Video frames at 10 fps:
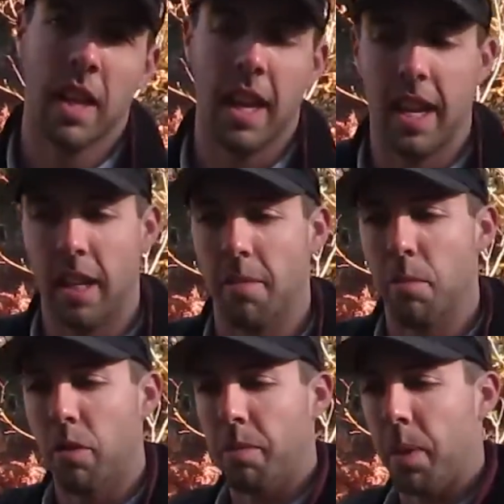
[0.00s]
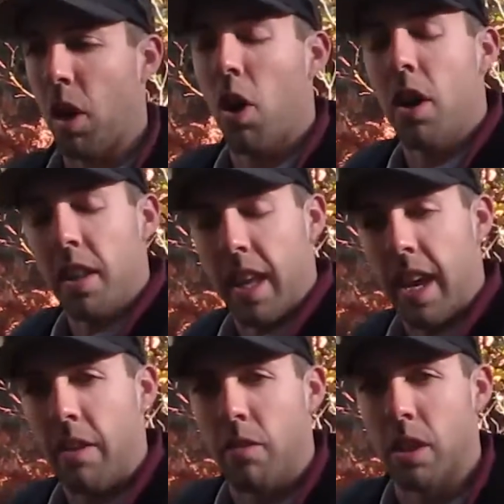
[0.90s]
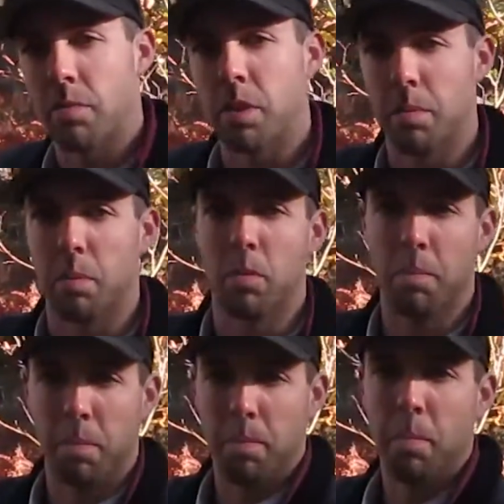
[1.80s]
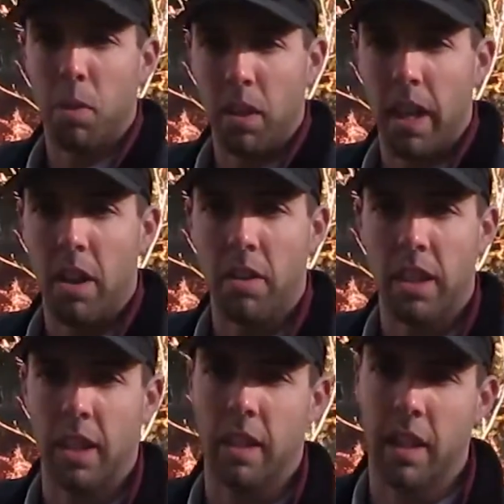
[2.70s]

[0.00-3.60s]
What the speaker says: and then move beyond that, whereas most people would pull out and then